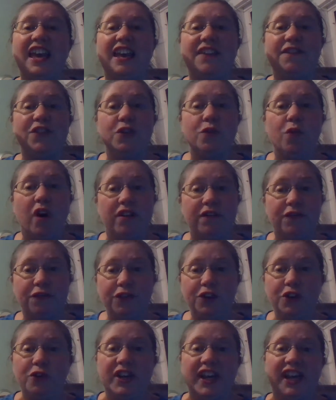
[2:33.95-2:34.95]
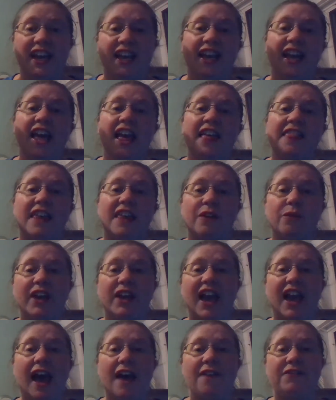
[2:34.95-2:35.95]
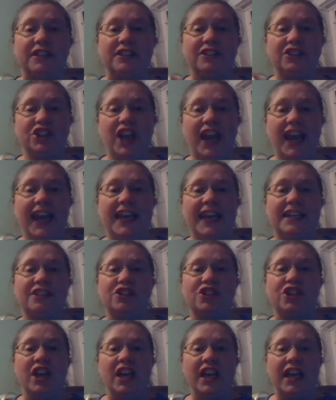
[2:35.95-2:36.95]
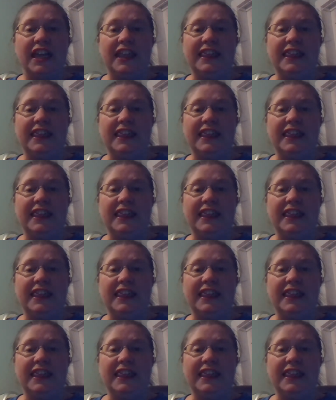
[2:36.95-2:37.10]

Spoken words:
If you want fruiting, then we have to change